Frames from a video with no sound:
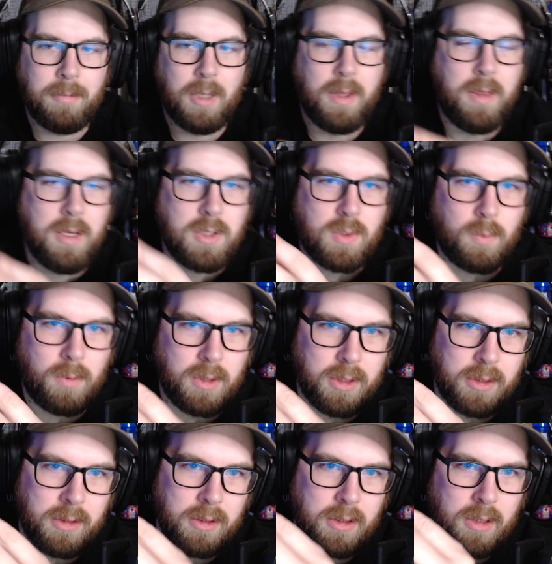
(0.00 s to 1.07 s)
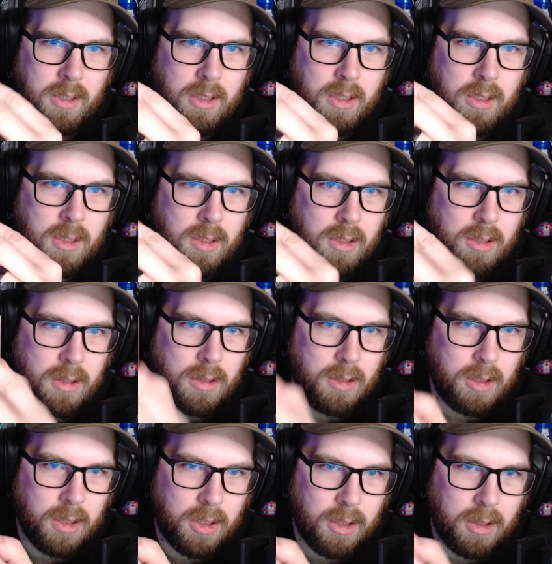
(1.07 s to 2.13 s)
This one
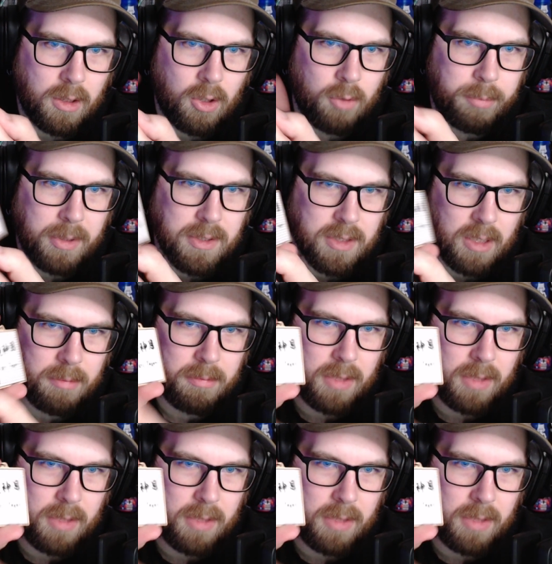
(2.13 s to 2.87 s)
opens up.